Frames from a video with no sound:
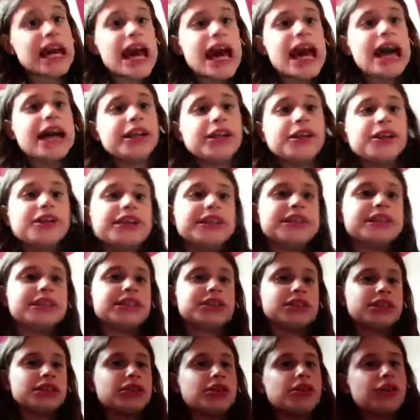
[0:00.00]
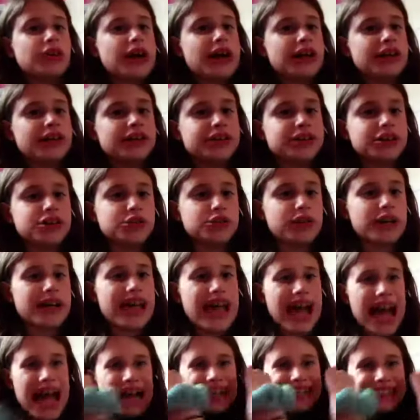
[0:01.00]
And you need to know how to do a
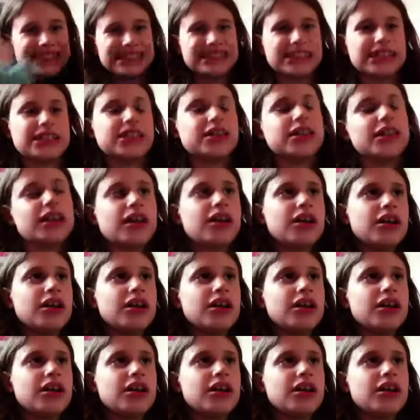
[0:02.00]
casket.